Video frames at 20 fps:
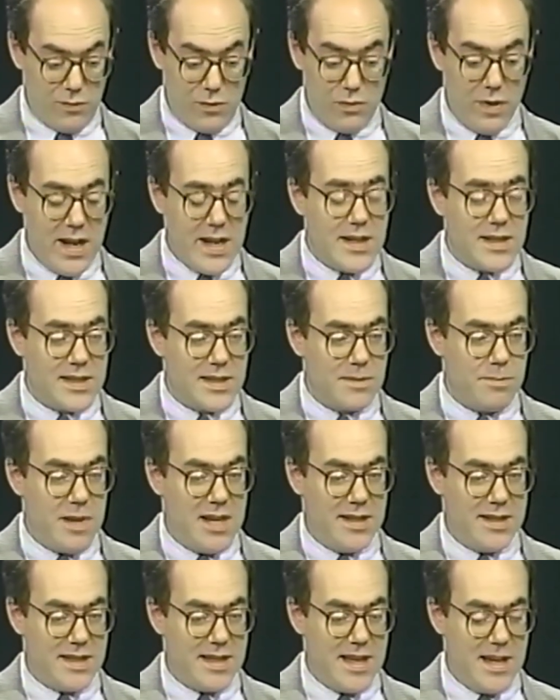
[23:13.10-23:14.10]
greatest
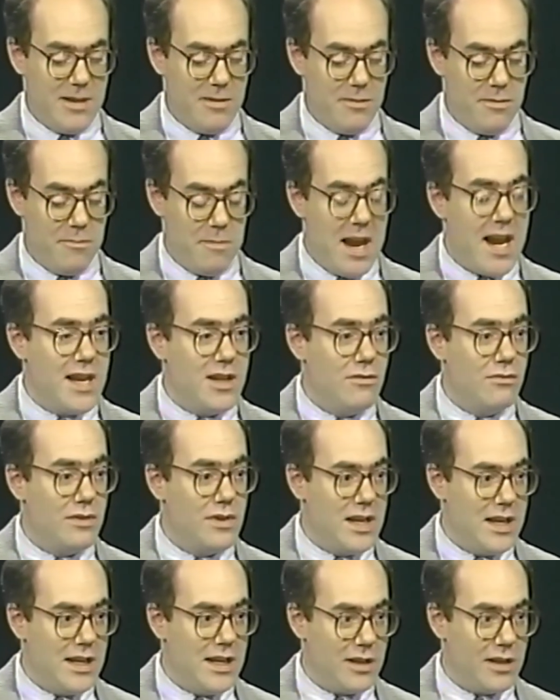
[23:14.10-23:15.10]
space, the main
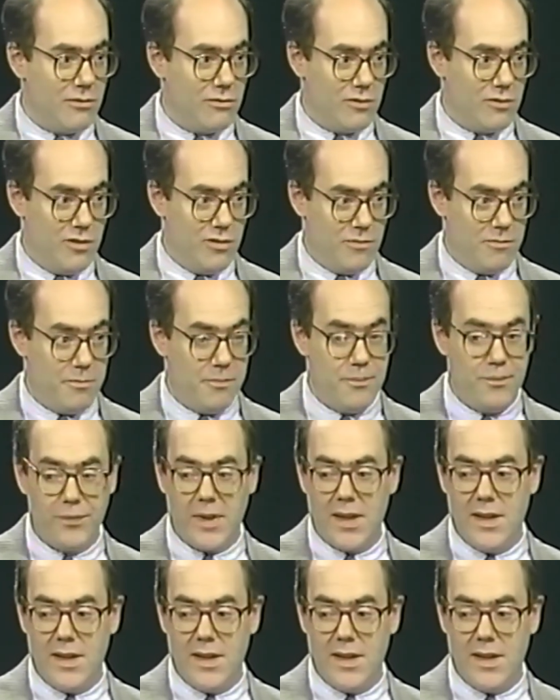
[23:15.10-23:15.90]
reading room,